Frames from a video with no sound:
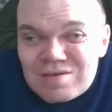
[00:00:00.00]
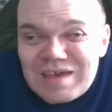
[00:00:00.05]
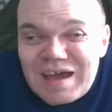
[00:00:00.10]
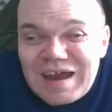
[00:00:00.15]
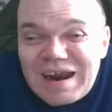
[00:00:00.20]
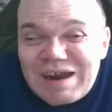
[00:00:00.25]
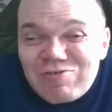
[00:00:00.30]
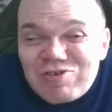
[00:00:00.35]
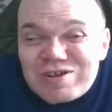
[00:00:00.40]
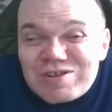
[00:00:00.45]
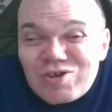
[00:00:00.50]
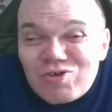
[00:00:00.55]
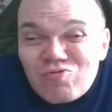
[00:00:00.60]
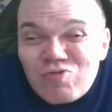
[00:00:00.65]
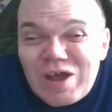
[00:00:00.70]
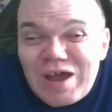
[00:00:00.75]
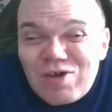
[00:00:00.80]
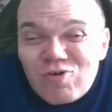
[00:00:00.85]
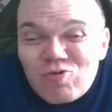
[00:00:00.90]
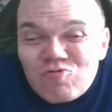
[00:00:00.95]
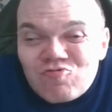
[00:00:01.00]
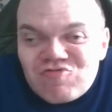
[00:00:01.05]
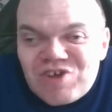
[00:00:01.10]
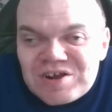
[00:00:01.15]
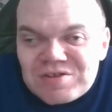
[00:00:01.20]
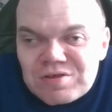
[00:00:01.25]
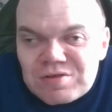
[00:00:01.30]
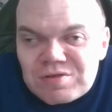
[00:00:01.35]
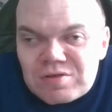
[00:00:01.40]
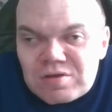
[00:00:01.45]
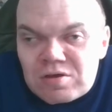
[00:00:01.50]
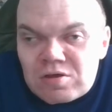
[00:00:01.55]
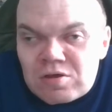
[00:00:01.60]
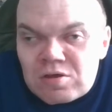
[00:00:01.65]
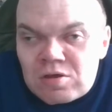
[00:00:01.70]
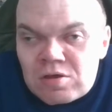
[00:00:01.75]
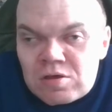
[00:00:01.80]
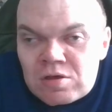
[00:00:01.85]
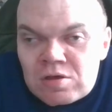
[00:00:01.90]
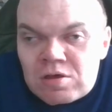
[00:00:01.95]
Yeah, I never knew who directed
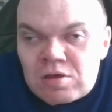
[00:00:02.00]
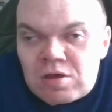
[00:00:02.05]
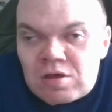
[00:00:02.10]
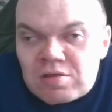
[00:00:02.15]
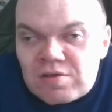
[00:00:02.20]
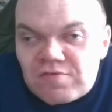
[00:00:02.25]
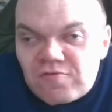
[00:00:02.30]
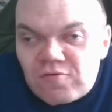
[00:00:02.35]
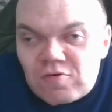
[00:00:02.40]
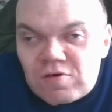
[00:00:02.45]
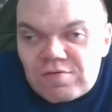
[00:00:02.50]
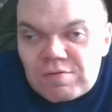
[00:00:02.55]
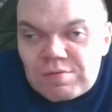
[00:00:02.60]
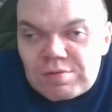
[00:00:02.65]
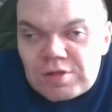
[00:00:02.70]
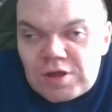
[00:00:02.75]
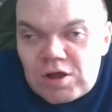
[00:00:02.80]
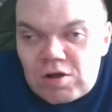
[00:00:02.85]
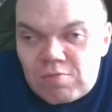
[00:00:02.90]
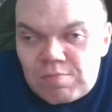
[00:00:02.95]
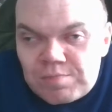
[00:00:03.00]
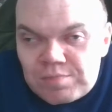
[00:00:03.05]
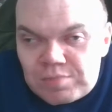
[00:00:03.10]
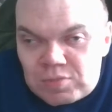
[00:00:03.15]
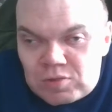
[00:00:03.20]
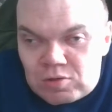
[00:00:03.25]
the first one, so